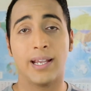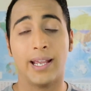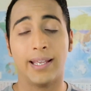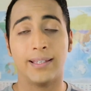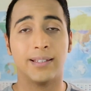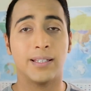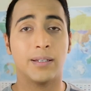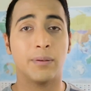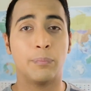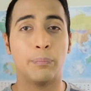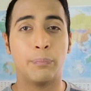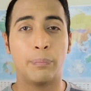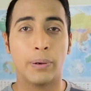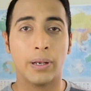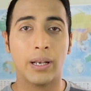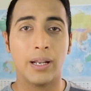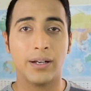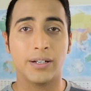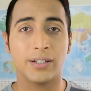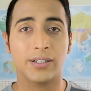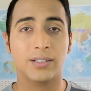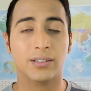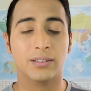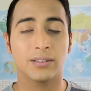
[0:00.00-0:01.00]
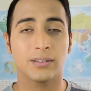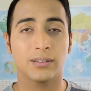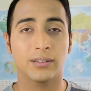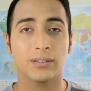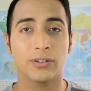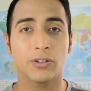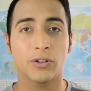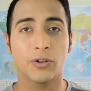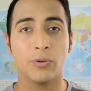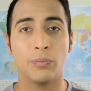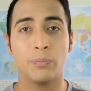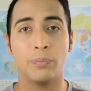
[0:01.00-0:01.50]
And then blunt
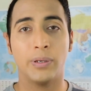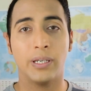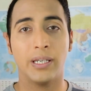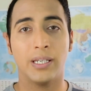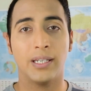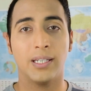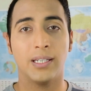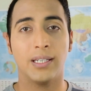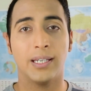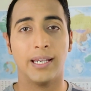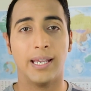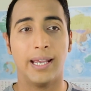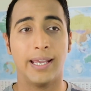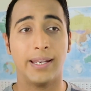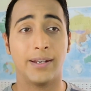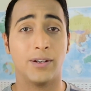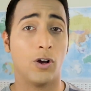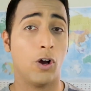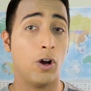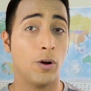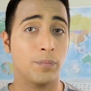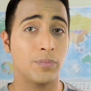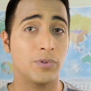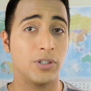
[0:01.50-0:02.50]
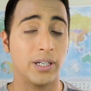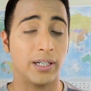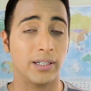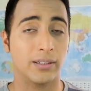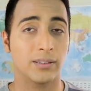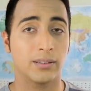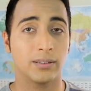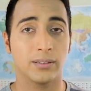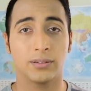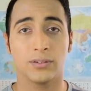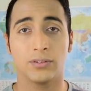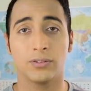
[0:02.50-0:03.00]
could be an
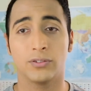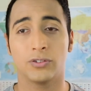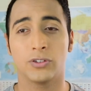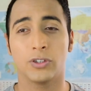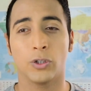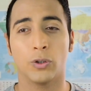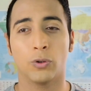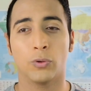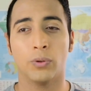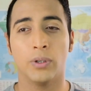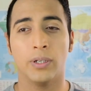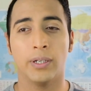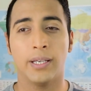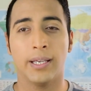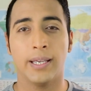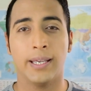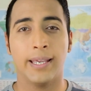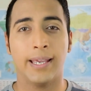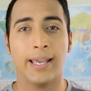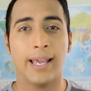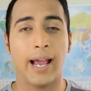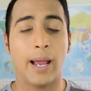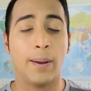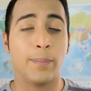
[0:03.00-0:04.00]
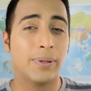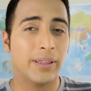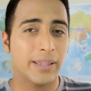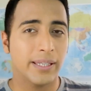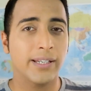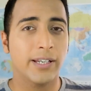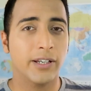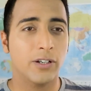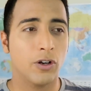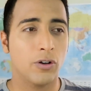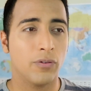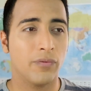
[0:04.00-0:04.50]
object. So I'm
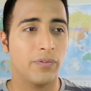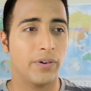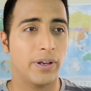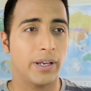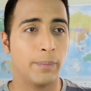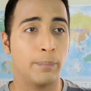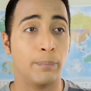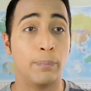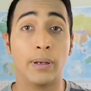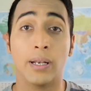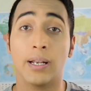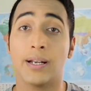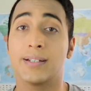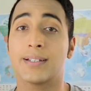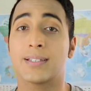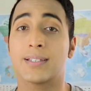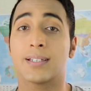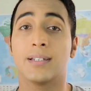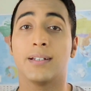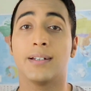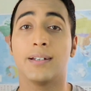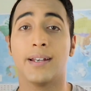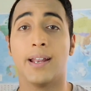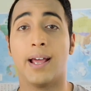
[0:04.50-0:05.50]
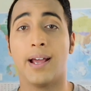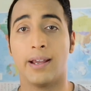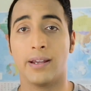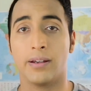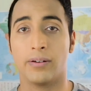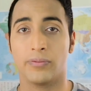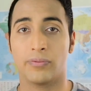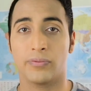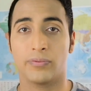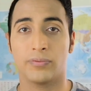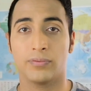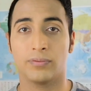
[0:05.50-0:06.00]
thinking of a blunt
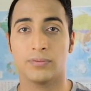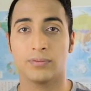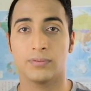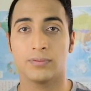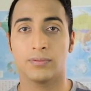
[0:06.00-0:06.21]
knife.